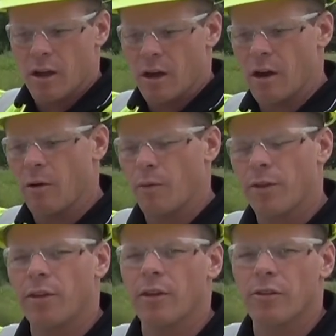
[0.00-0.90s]

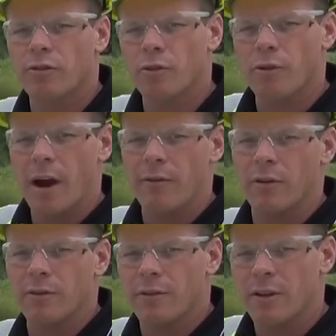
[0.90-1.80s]
with the
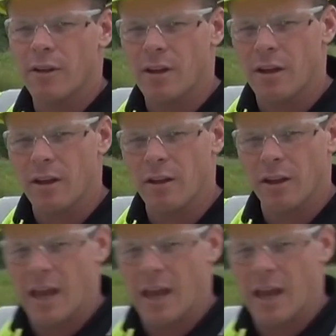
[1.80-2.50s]
screwdriver and the